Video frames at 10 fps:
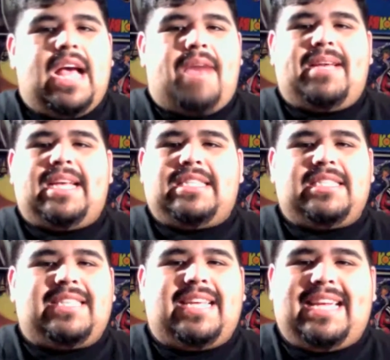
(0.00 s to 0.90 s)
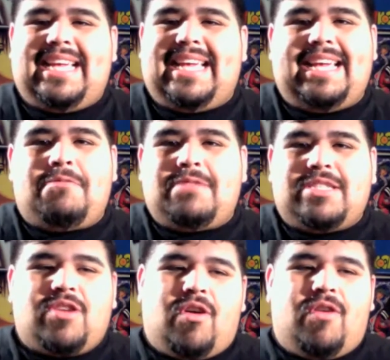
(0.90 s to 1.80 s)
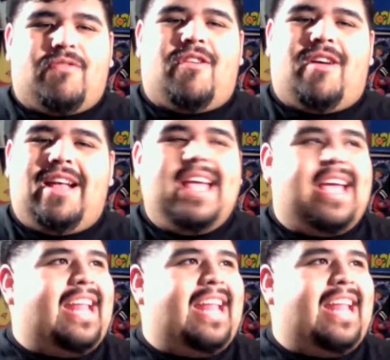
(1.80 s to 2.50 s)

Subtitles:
I mean, it was just overall,